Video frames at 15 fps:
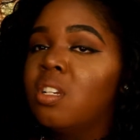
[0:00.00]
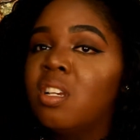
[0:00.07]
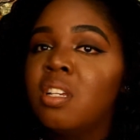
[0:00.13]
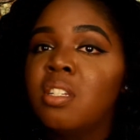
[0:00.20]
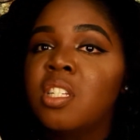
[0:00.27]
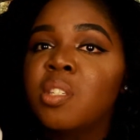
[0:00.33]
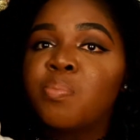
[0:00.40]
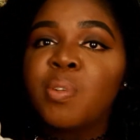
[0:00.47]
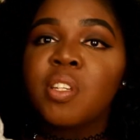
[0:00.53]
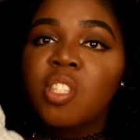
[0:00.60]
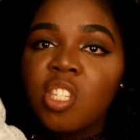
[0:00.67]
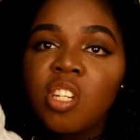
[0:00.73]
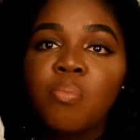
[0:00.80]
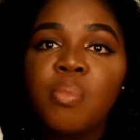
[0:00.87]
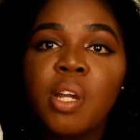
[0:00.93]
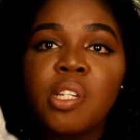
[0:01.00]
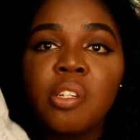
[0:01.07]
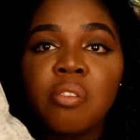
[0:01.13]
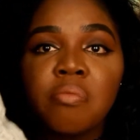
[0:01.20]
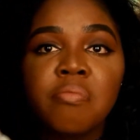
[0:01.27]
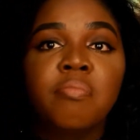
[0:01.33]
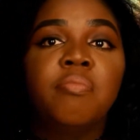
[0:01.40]
it just brings so
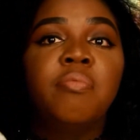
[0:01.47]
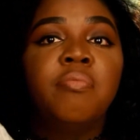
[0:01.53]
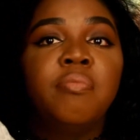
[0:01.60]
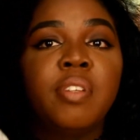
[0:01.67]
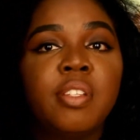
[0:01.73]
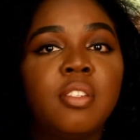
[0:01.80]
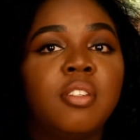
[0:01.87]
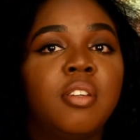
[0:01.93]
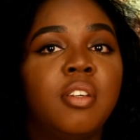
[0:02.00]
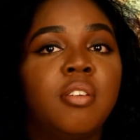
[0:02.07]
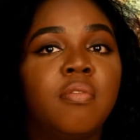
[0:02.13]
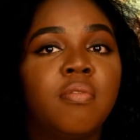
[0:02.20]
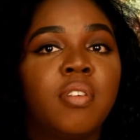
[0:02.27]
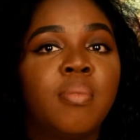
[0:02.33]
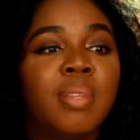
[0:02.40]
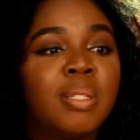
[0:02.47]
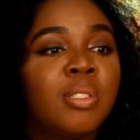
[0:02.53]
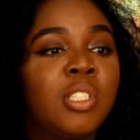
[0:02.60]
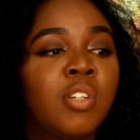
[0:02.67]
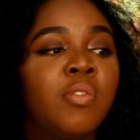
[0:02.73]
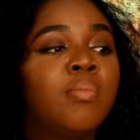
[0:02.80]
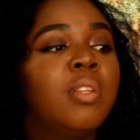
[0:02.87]
much oomph into your room
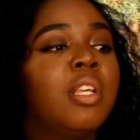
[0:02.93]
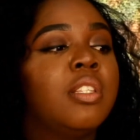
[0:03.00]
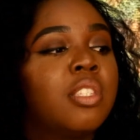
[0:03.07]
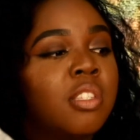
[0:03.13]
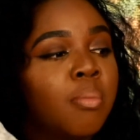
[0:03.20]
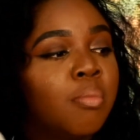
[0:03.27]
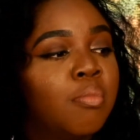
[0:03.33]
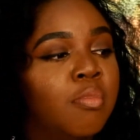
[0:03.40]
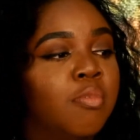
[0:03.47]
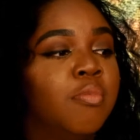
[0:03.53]
this room needs some